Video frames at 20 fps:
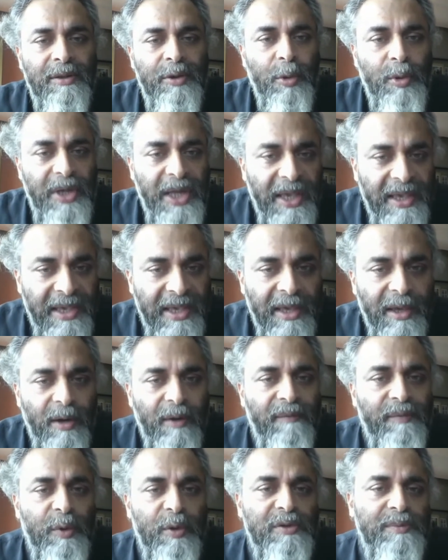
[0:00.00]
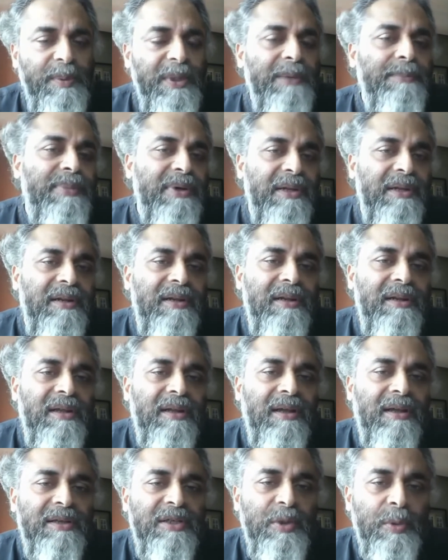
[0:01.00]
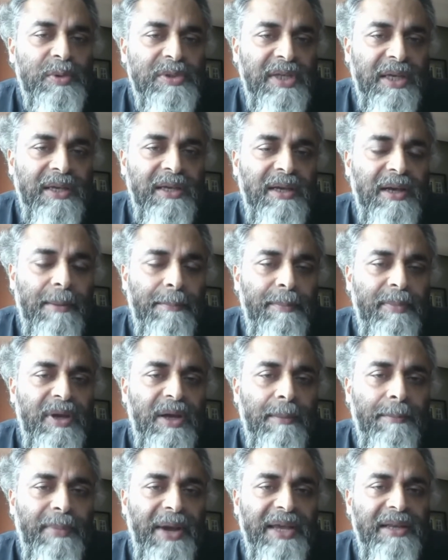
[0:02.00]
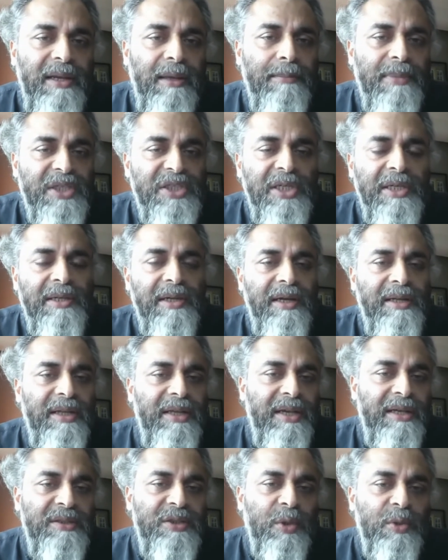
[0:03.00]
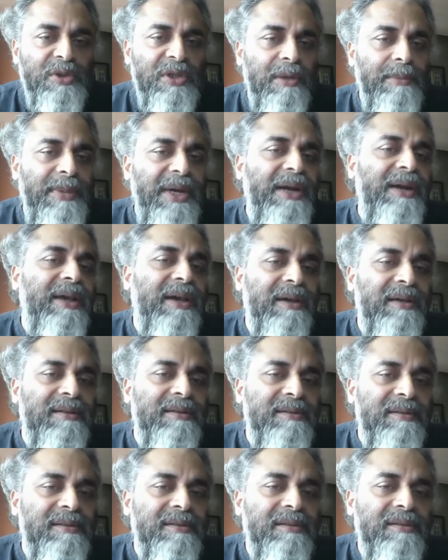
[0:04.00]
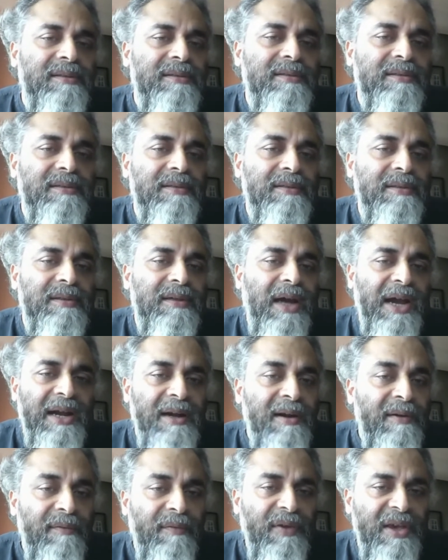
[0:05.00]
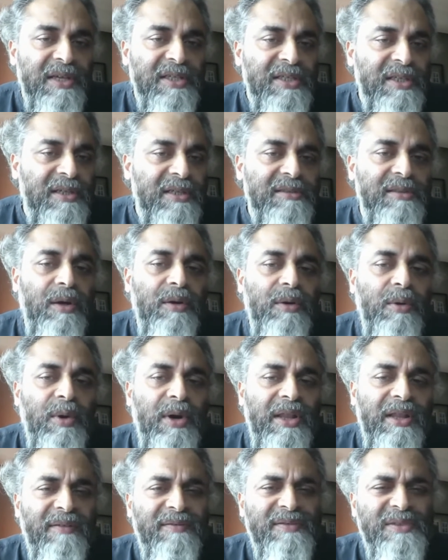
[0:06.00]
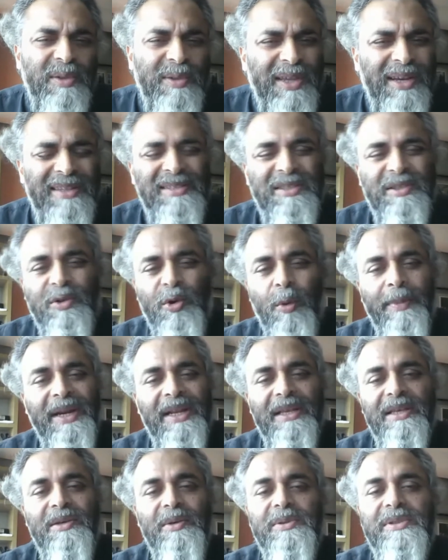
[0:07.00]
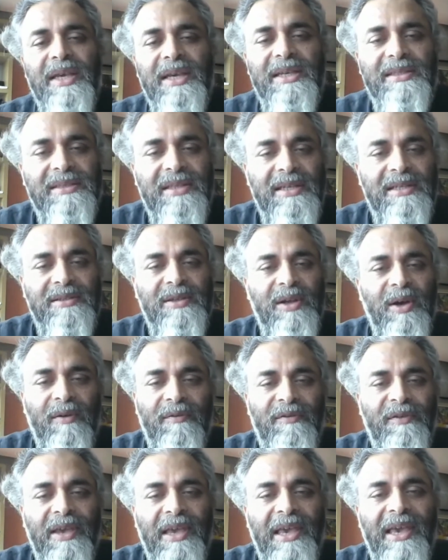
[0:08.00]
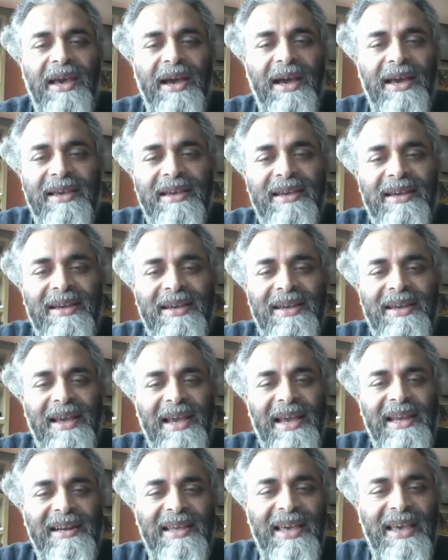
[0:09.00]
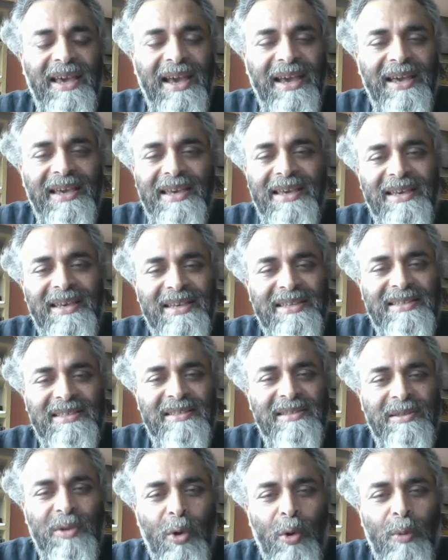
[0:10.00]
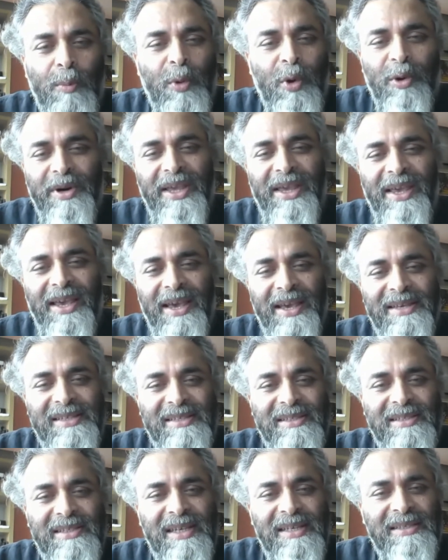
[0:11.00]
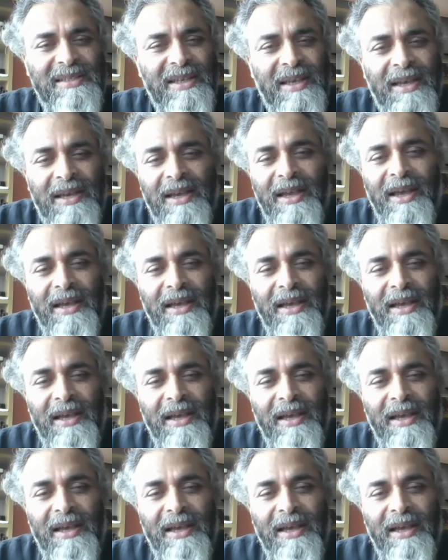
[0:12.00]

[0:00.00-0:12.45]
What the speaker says: to take care of those people using combining machine learning and social media. Identification is not good enough. So there's so many use cases of AI, and AI is no more. AI is